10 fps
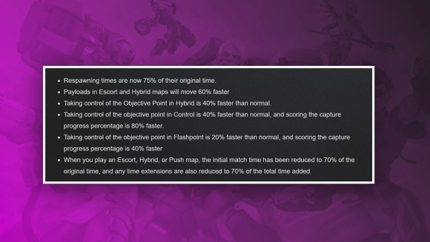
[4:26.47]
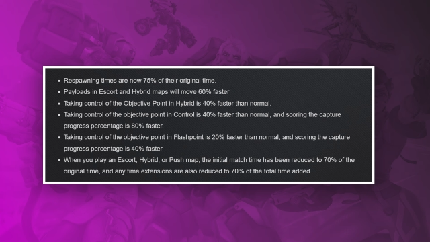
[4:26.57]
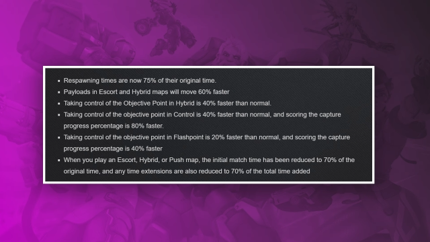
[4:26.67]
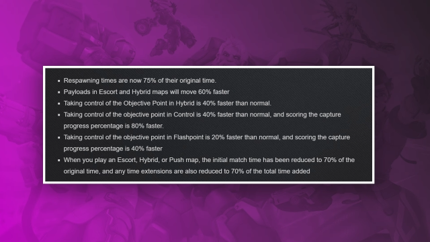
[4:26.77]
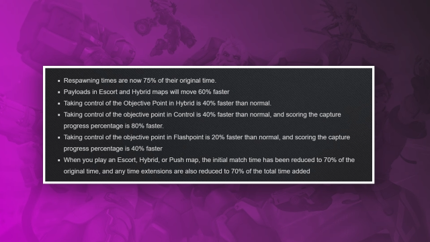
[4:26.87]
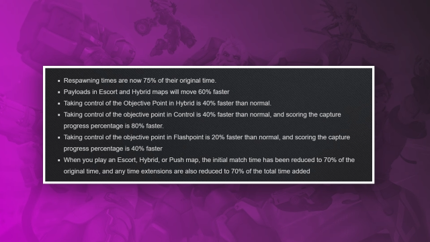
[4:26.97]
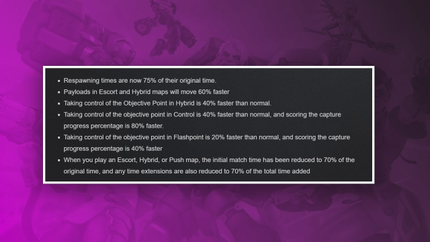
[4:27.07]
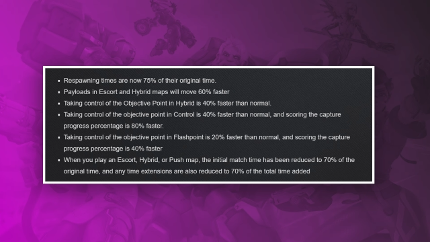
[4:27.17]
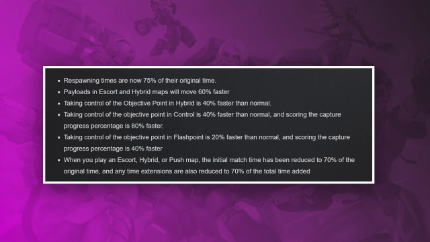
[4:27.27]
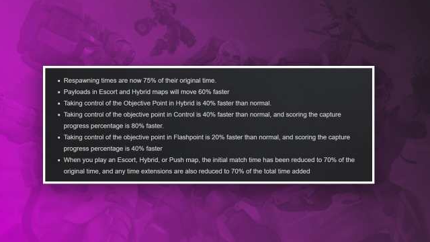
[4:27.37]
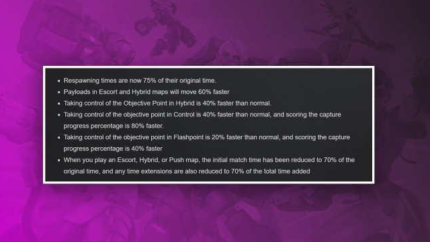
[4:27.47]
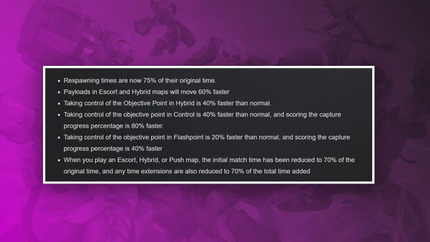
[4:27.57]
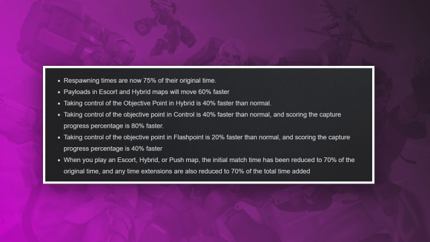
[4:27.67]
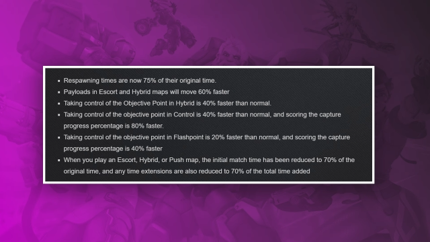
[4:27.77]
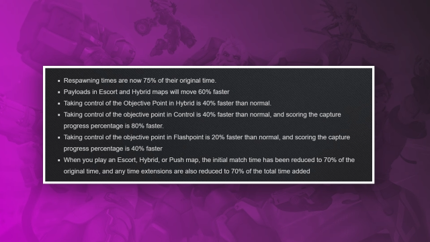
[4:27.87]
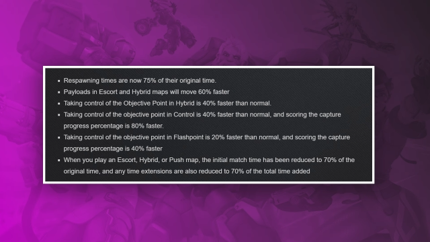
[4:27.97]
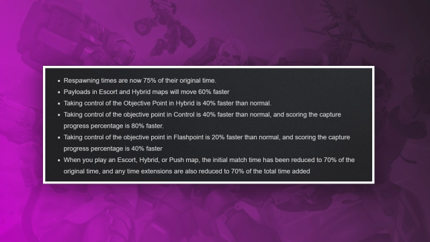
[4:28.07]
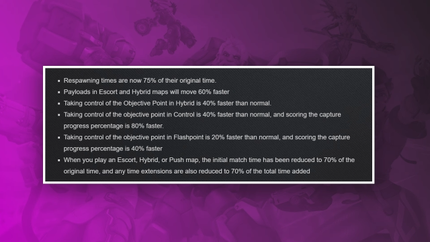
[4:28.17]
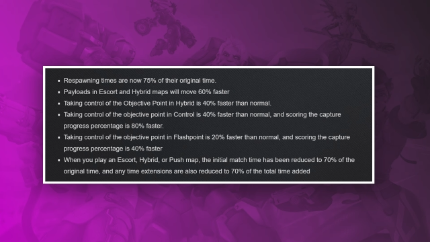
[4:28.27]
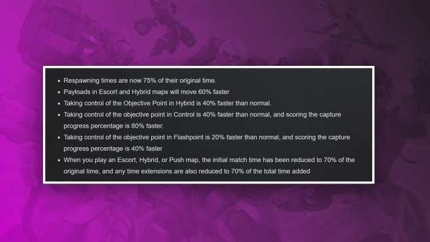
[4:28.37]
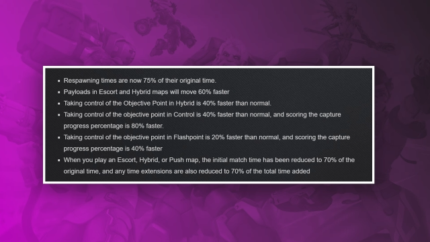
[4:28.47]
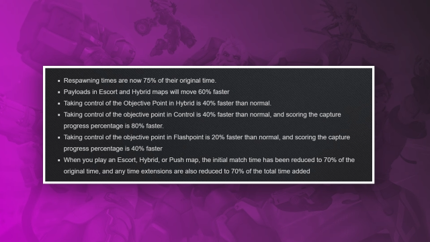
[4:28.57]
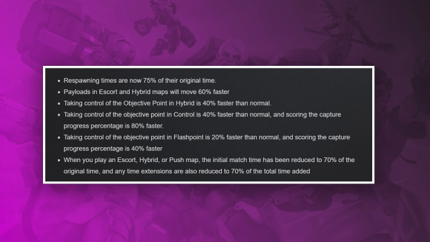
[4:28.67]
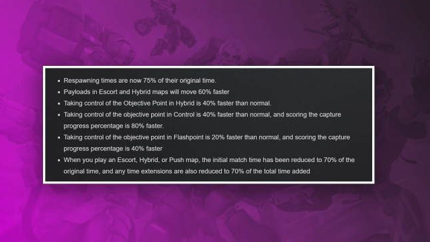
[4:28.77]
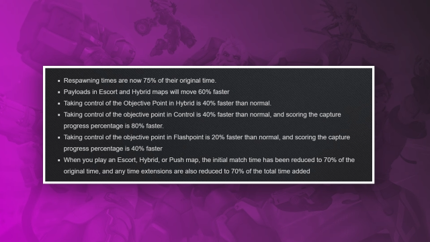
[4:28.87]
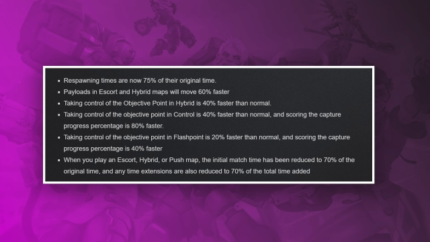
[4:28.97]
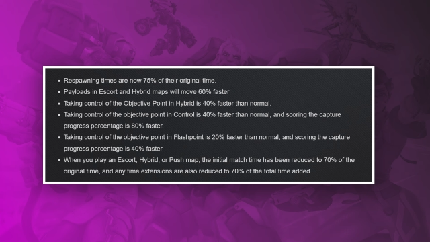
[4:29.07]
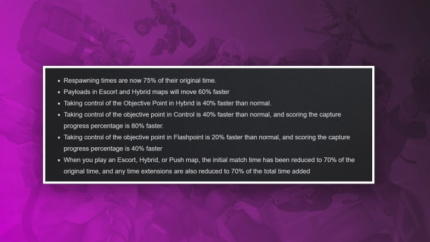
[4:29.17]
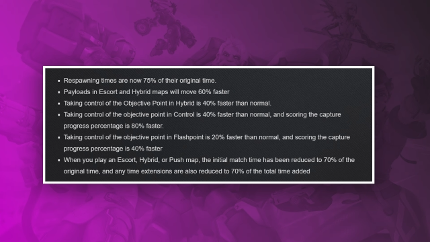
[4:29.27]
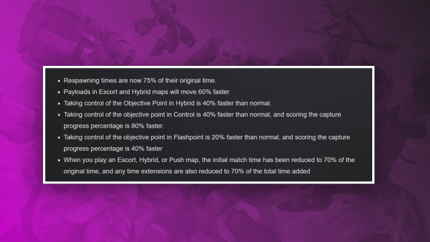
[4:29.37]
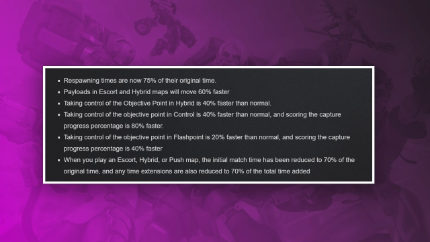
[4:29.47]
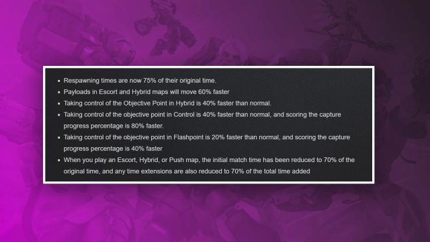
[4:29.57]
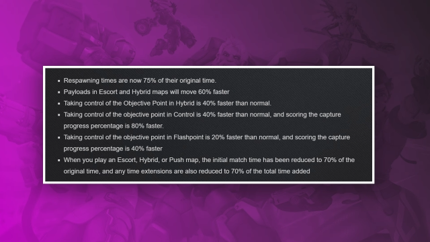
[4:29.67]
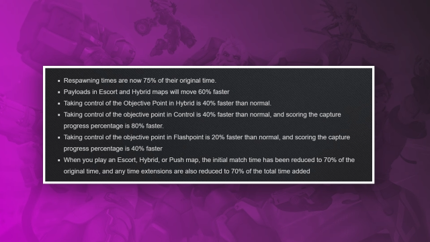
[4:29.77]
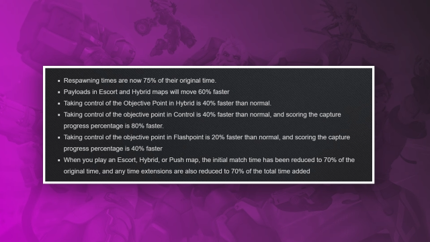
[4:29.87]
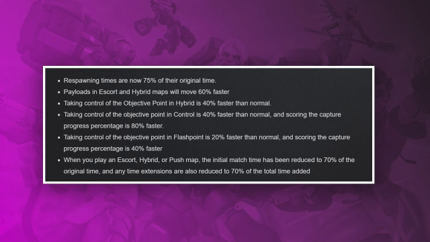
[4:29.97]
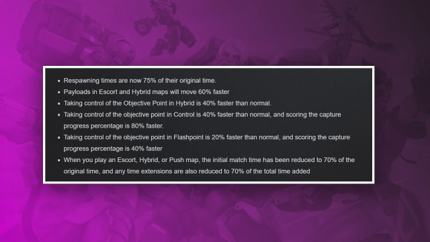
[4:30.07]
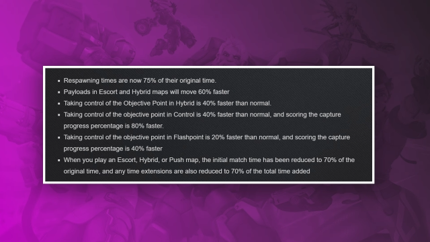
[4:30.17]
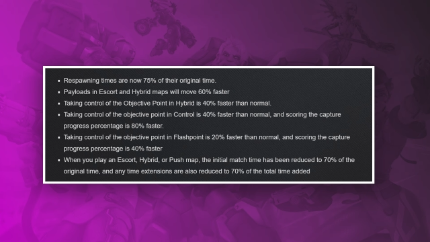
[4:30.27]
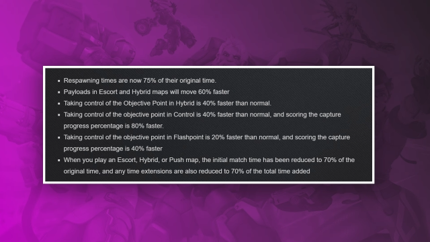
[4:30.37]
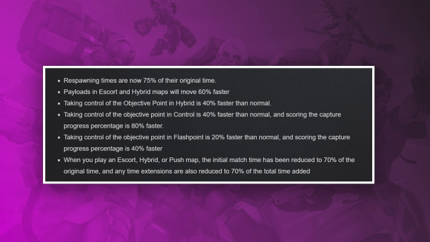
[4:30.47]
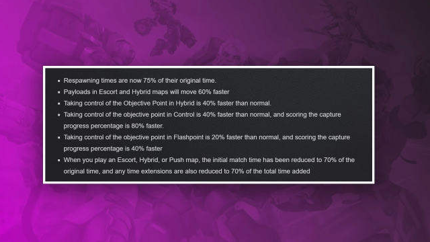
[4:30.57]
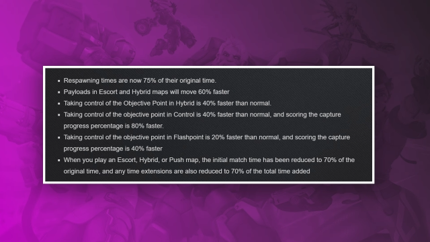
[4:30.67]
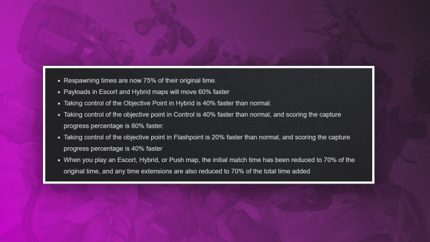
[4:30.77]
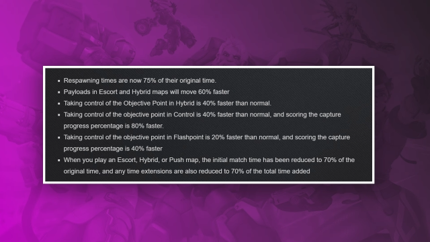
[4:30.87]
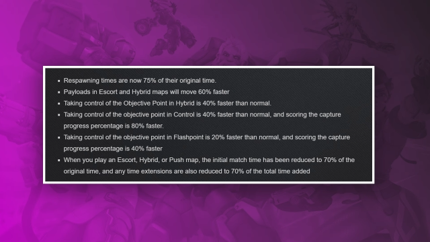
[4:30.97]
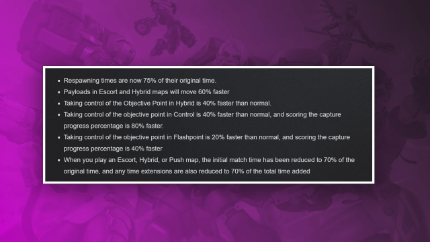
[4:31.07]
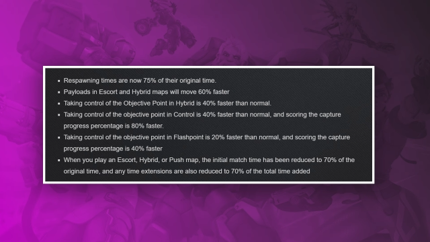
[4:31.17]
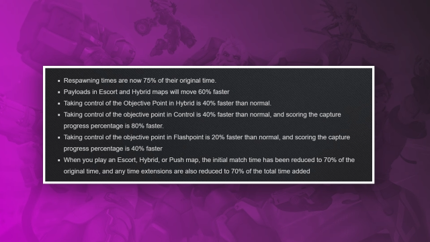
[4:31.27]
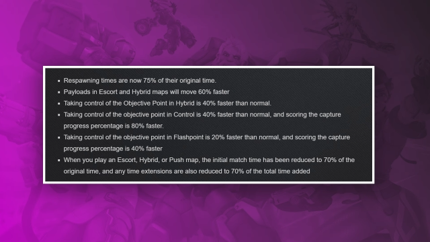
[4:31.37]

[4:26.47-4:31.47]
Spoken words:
[unreadable: no face in view]